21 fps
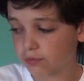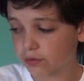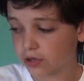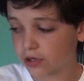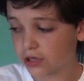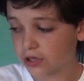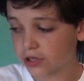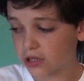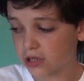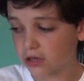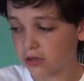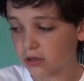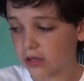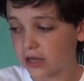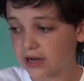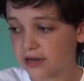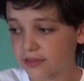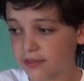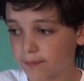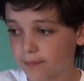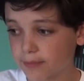We're gonna need a
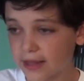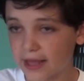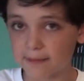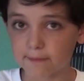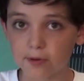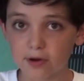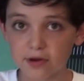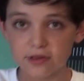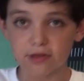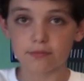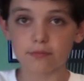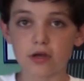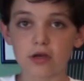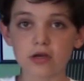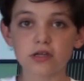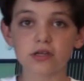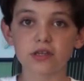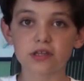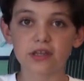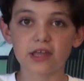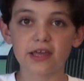lot of the black parts. I'm not
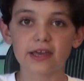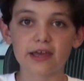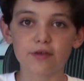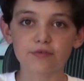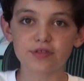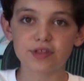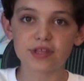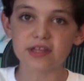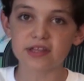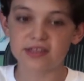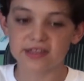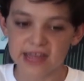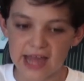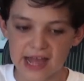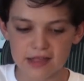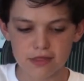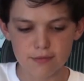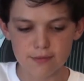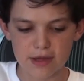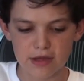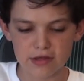gonna take out the
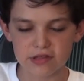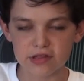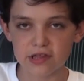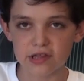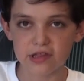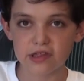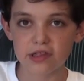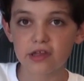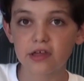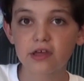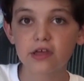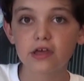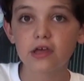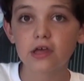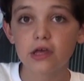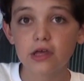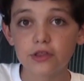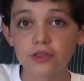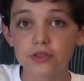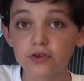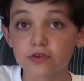exact amounts because
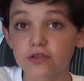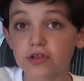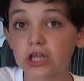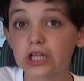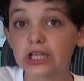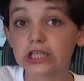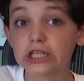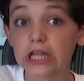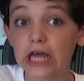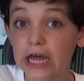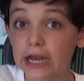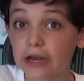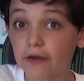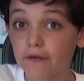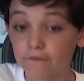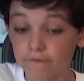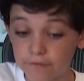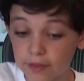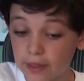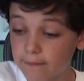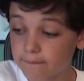there's a lot
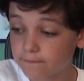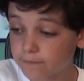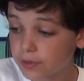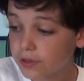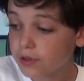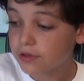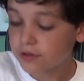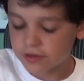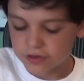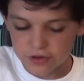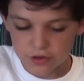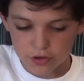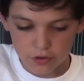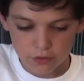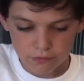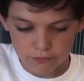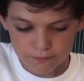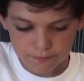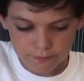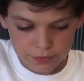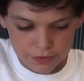of them.
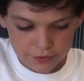So